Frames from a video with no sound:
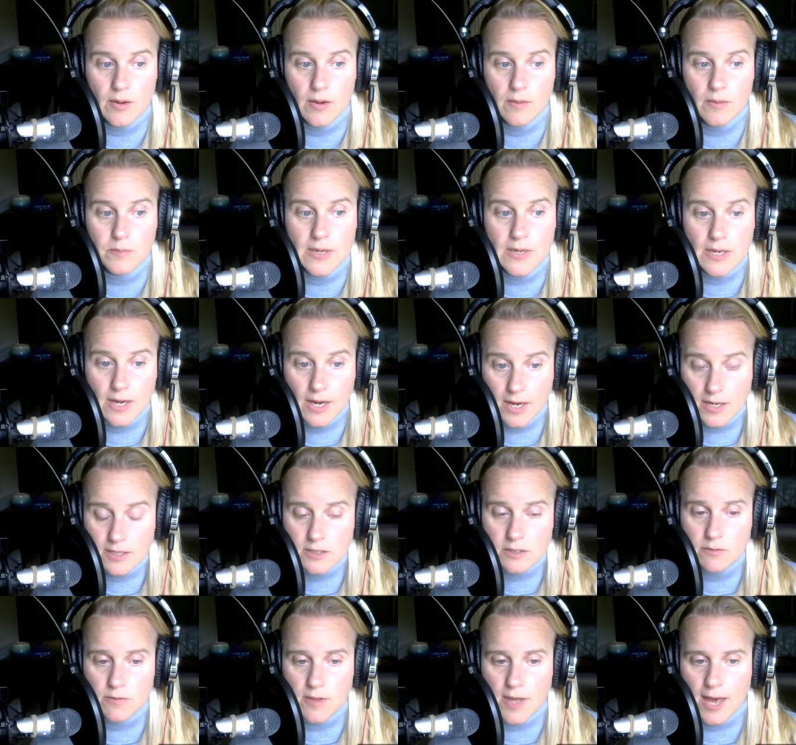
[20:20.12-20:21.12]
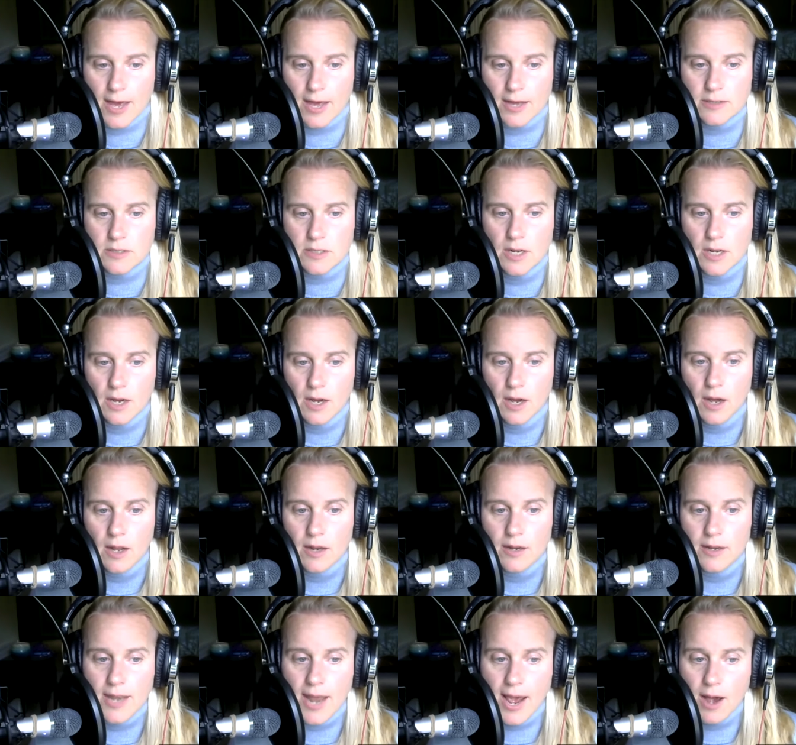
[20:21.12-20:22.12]
because of that,
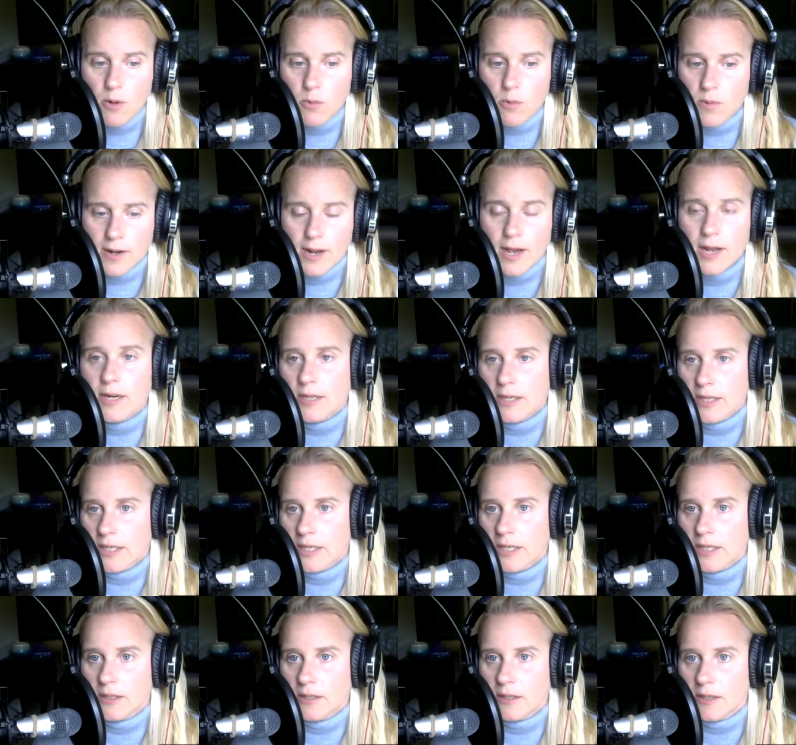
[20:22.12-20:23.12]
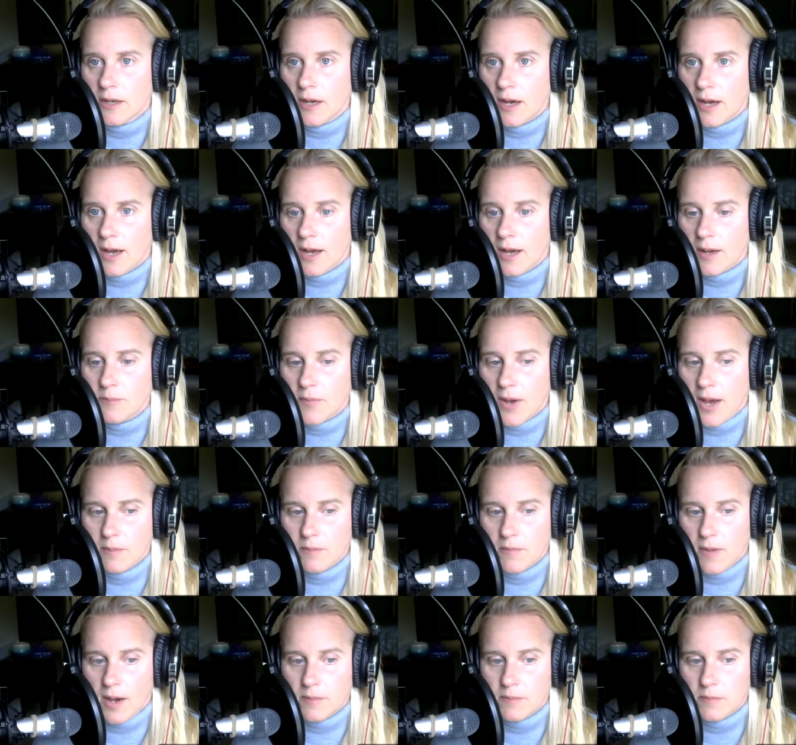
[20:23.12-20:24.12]
now what I need, um, I'm,
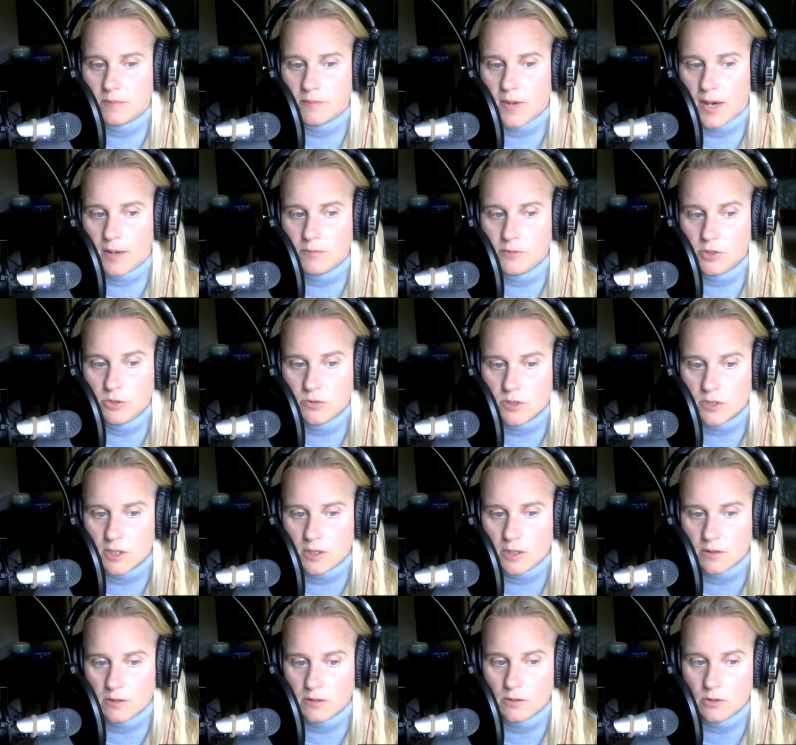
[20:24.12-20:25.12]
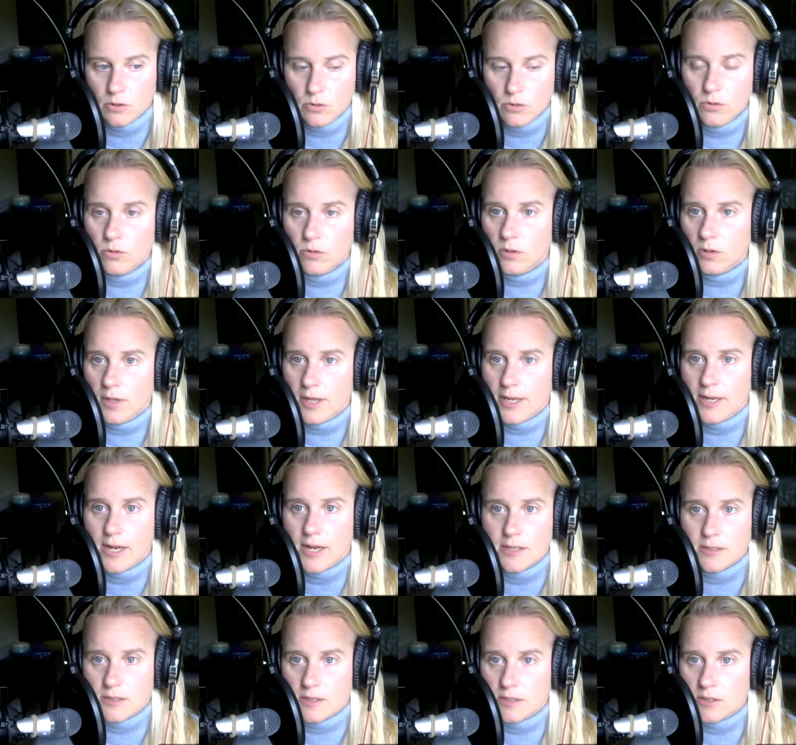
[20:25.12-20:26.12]
I'm, I'm using Google and
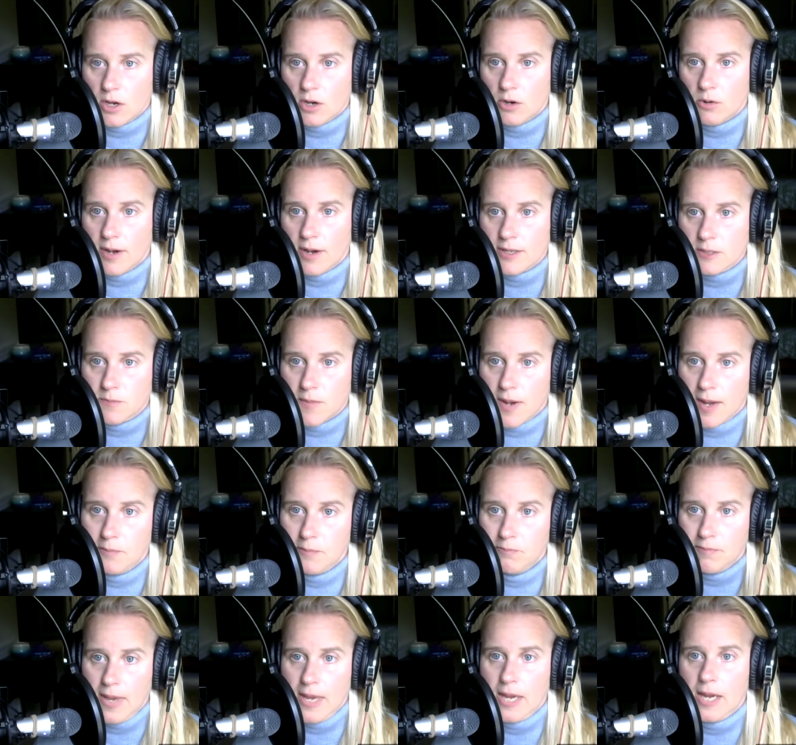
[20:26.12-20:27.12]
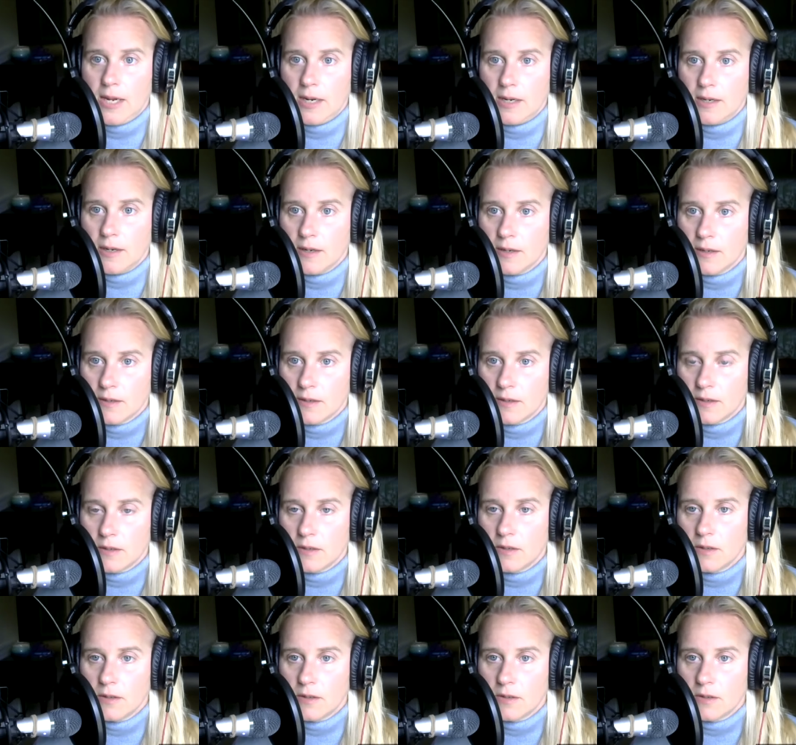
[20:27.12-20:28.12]
S E O as my main
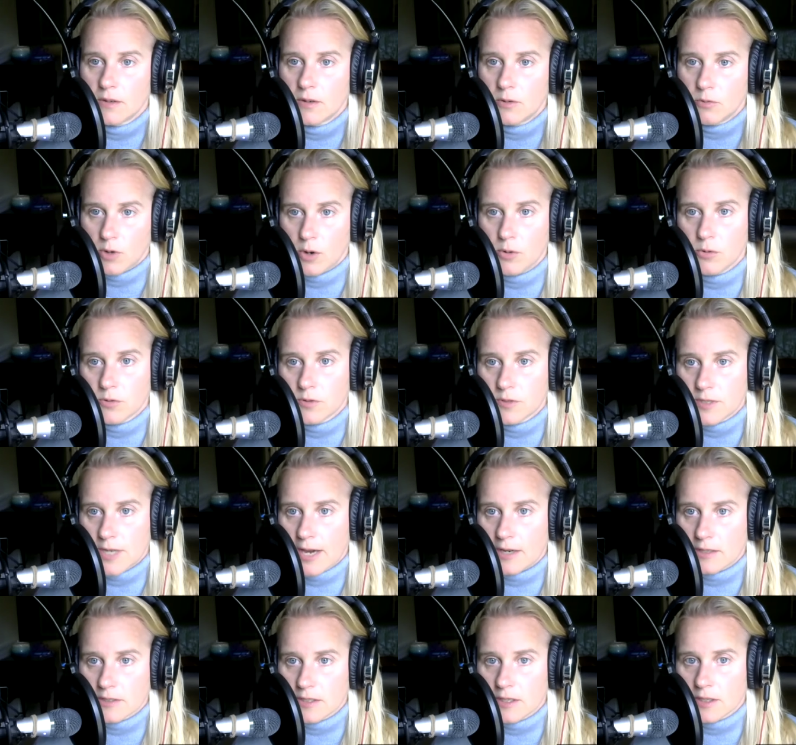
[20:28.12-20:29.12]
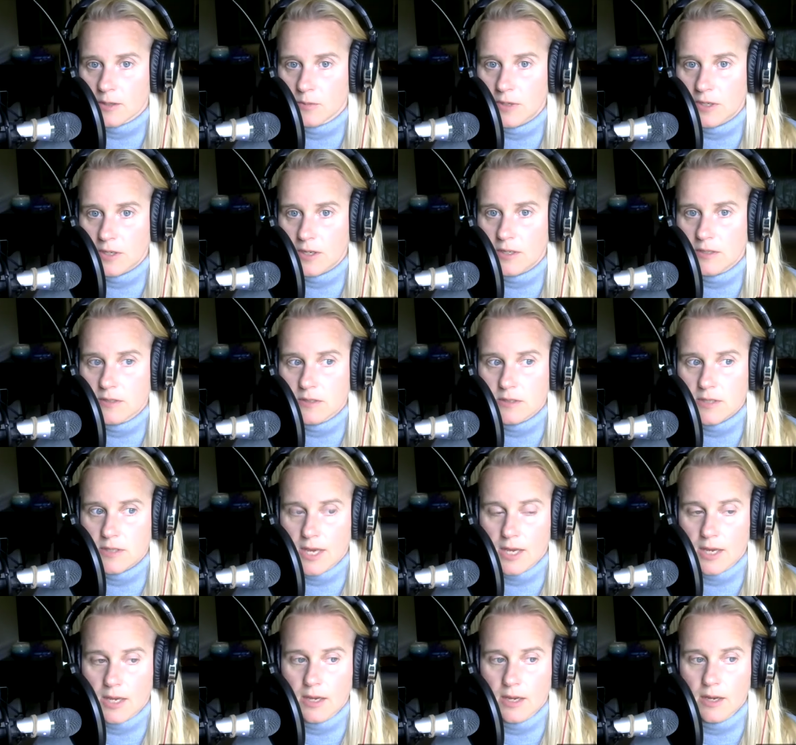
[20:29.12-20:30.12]
growth tactic because
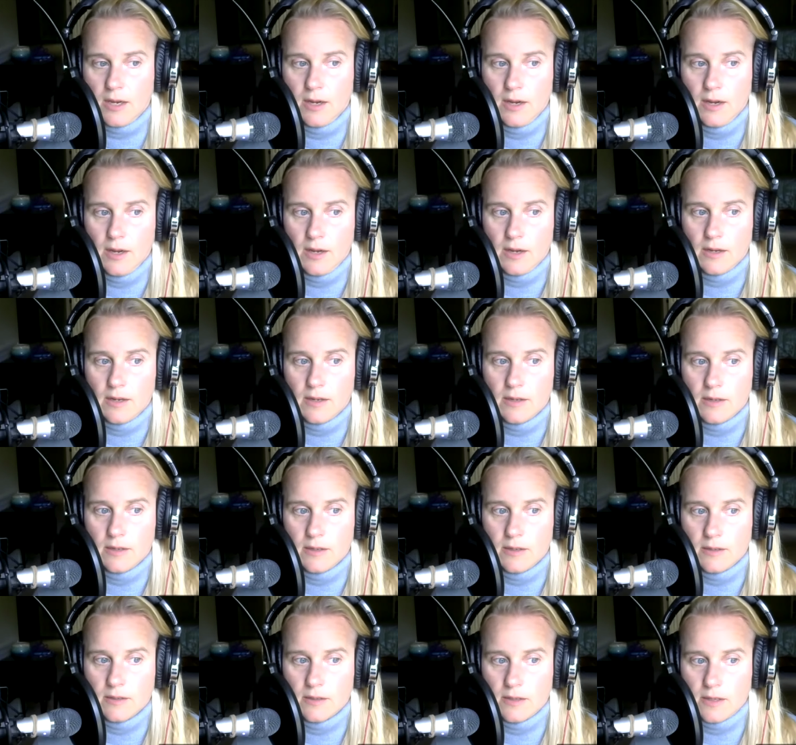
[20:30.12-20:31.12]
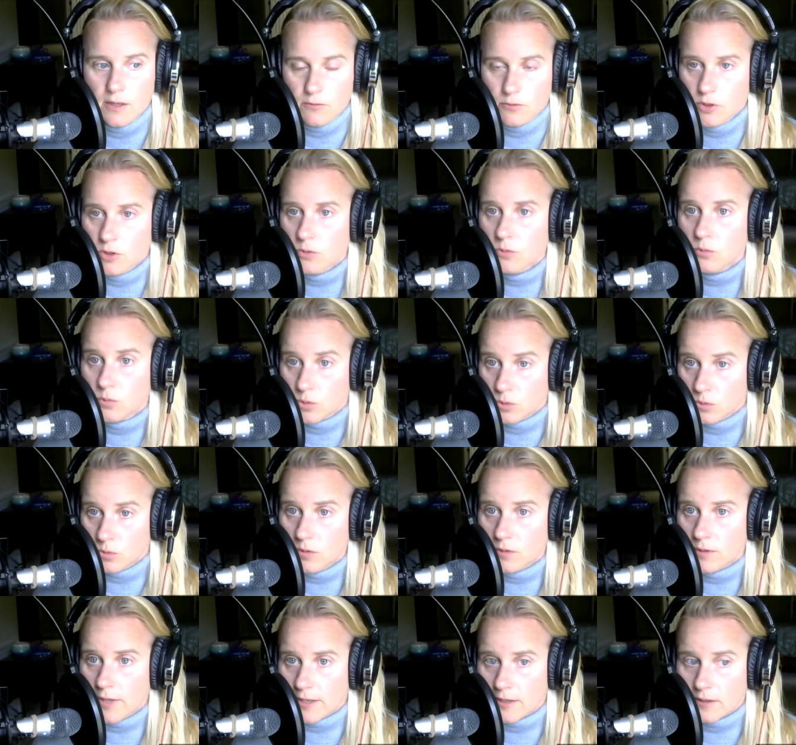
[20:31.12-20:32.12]
they give you rule,
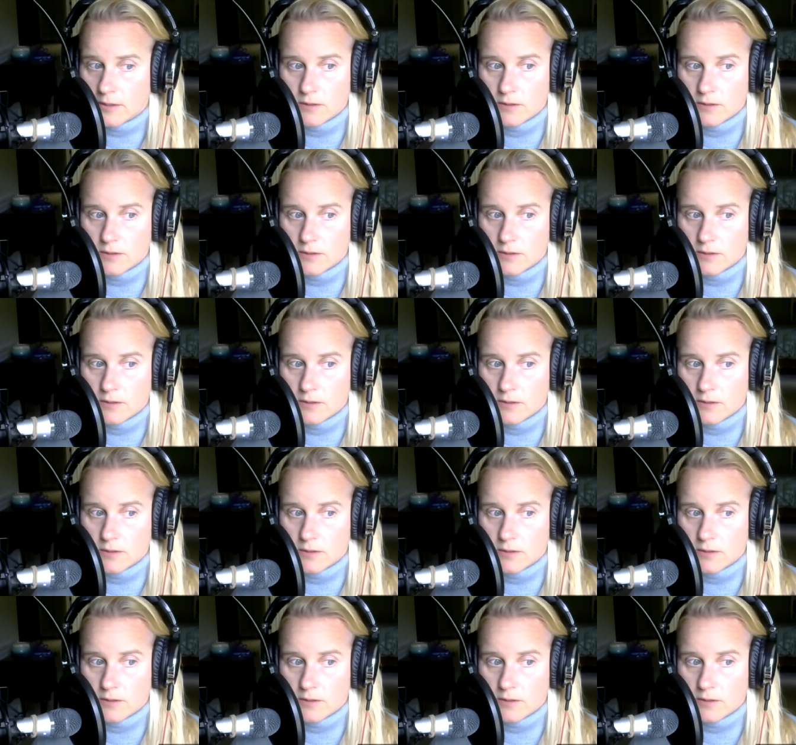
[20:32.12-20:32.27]
like,